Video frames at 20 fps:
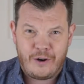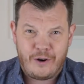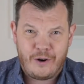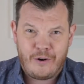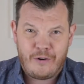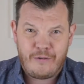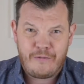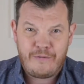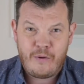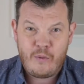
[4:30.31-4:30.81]

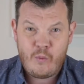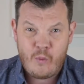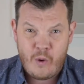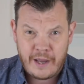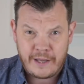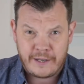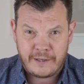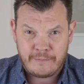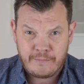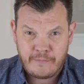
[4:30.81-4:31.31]
of
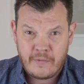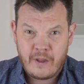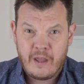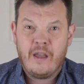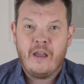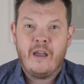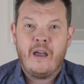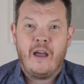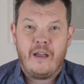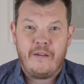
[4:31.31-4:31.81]
wine.
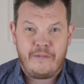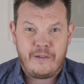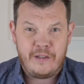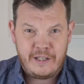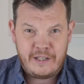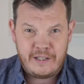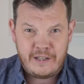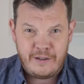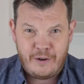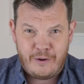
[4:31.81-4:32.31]
If you
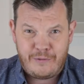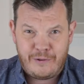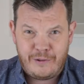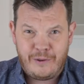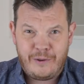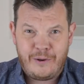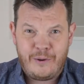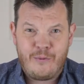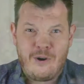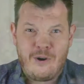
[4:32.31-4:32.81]
need an awful lot of